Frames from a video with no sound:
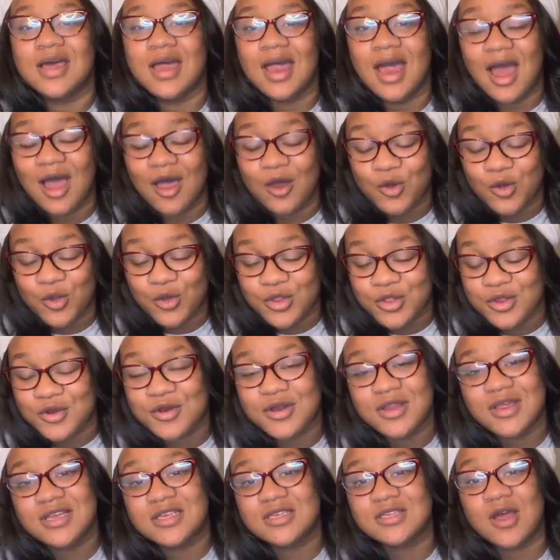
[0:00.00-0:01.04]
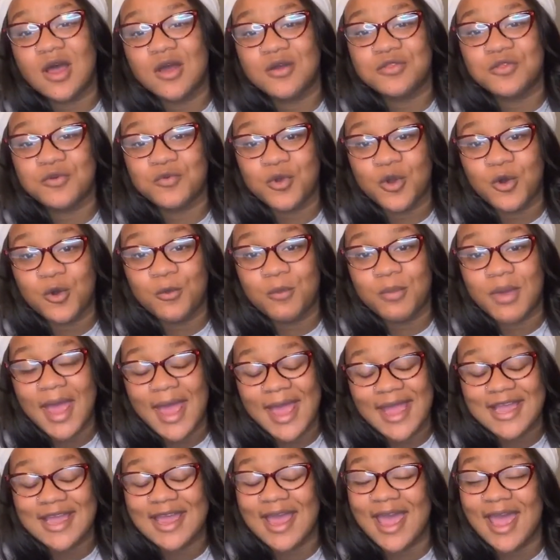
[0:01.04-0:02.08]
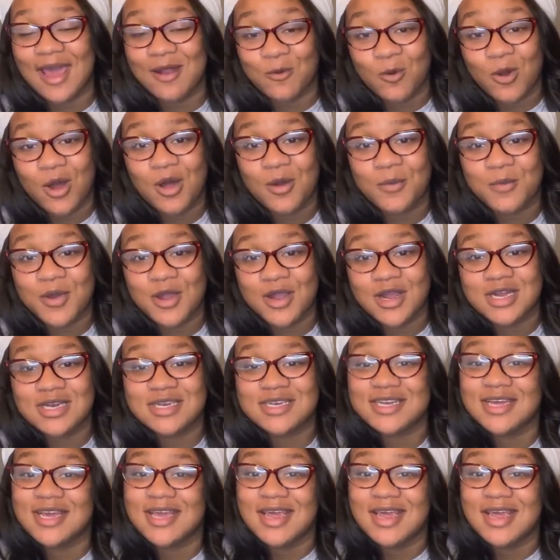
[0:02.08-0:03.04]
literally stock the roll back at Walmart,